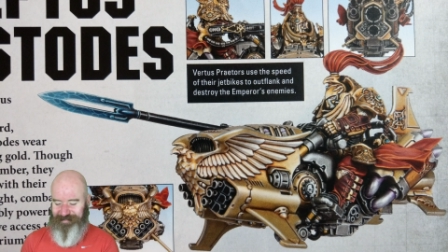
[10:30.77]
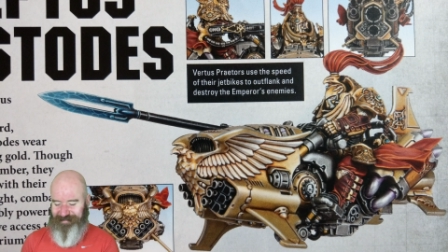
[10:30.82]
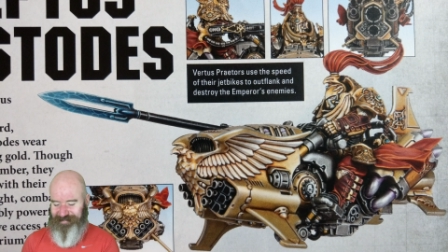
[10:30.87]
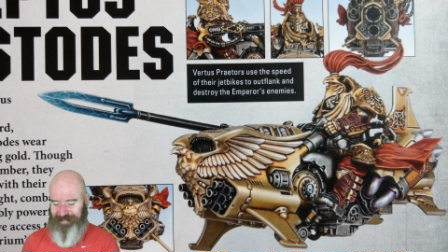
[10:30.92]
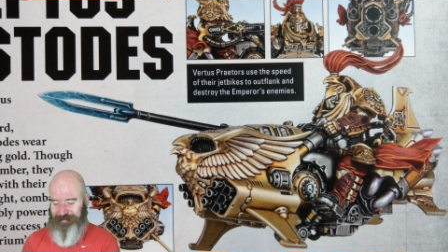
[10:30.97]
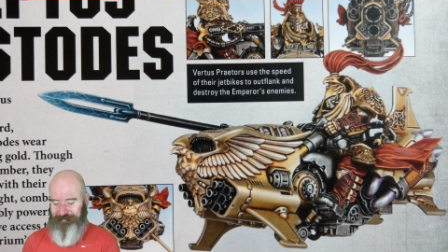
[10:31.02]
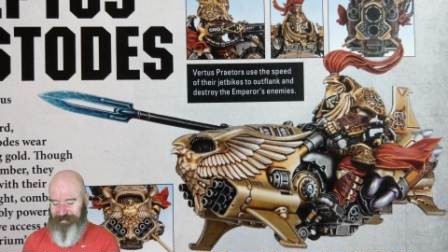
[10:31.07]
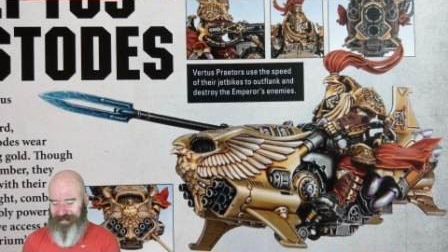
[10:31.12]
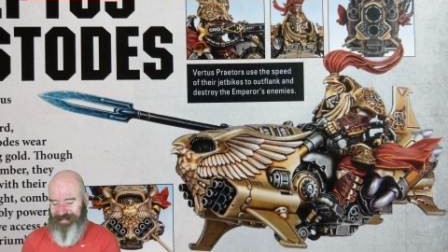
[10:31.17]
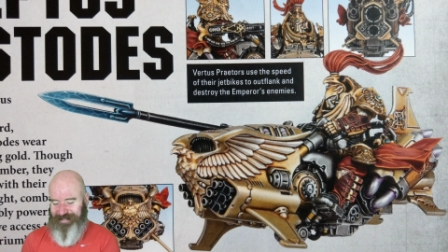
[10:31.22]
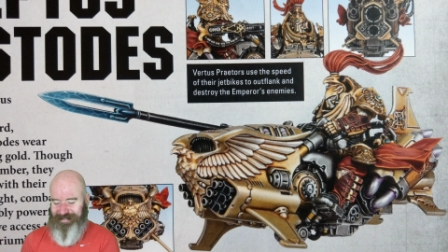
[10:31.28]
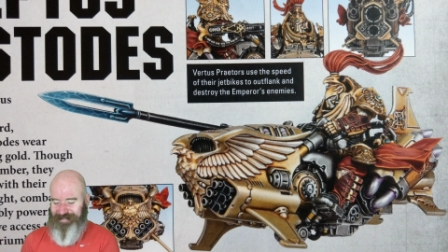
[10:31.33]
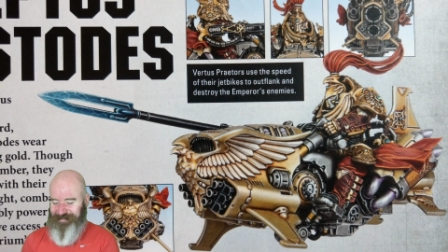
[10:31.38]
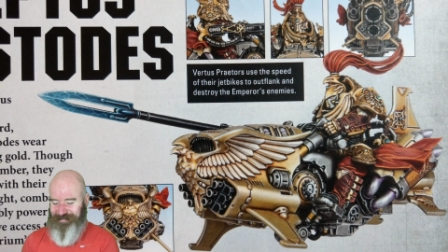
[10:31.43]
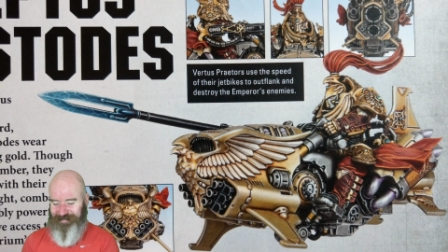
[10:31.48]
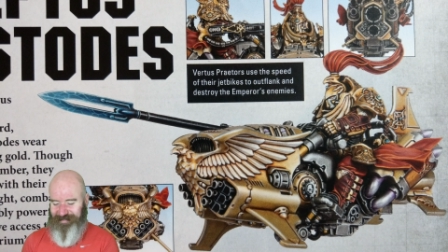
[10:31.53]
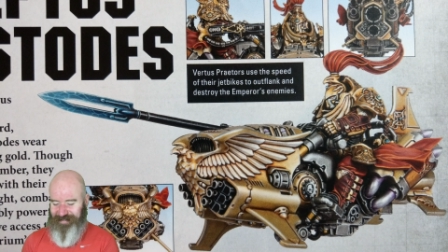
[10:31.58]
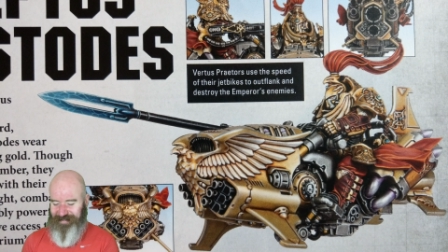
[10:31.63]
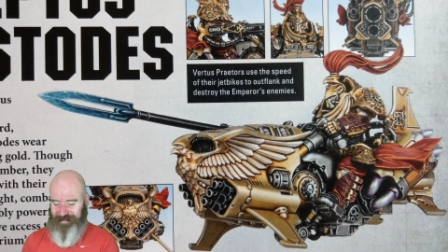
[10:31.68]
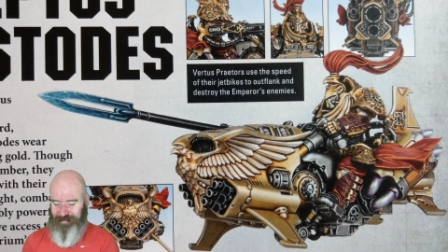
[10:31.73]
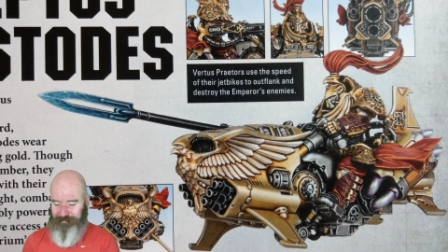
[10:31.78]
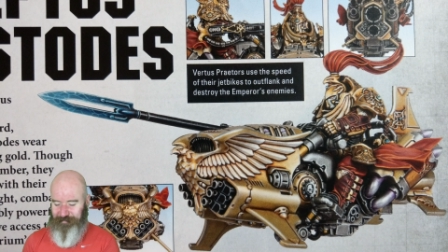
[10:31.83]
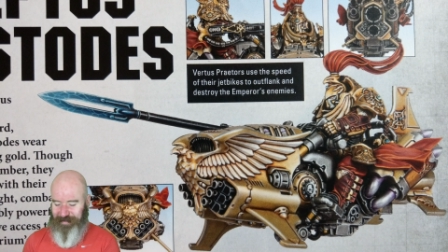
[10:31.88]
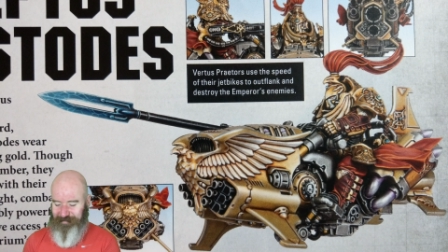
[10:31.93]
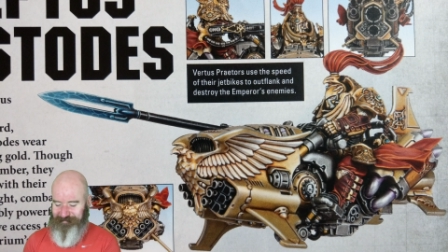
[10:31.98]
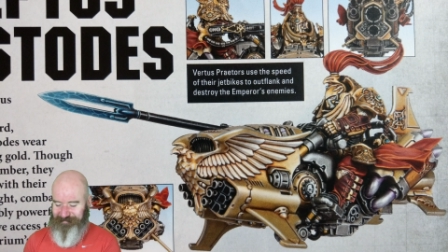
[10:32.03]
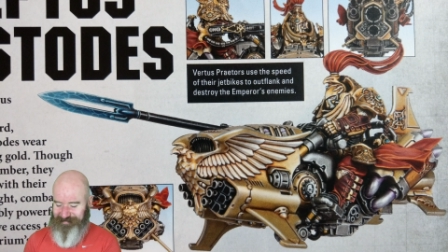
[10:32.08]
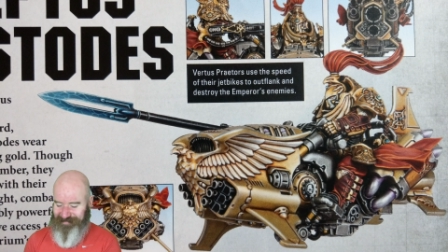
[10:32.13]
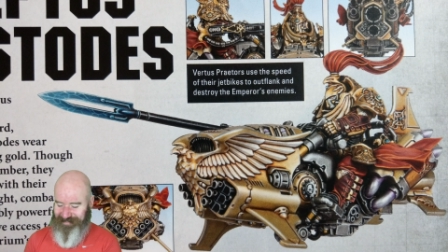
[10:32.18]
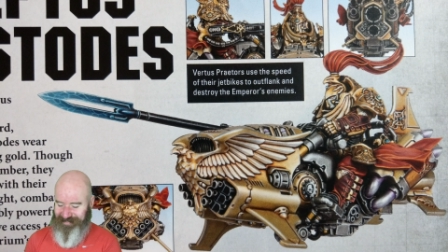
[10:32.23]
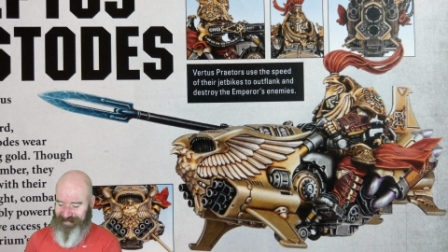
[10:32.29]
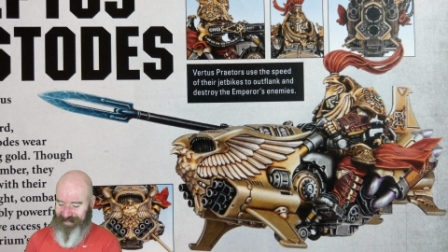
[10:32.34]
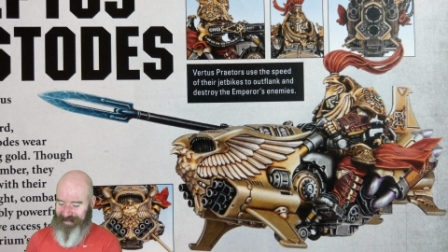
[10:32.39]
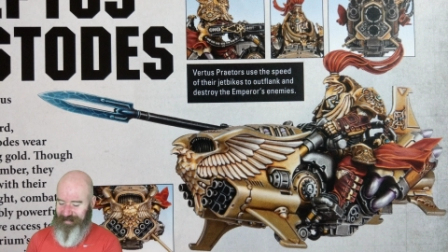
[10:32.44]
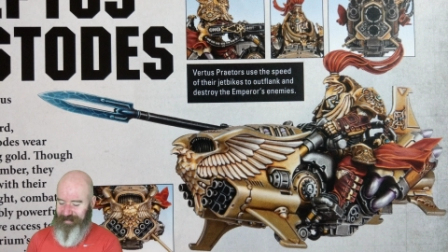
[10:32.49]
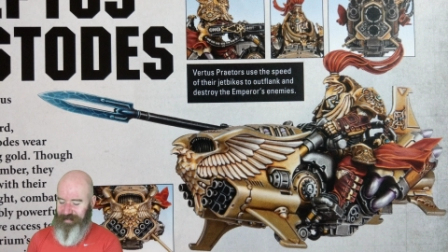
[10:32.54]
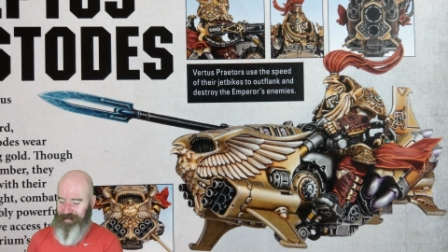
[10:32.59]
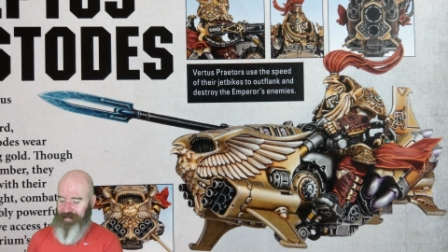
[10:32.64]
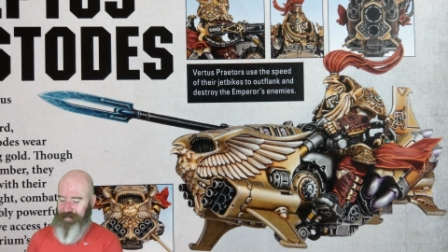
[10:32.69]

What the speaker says: and the jet bike is the mount. Yeah.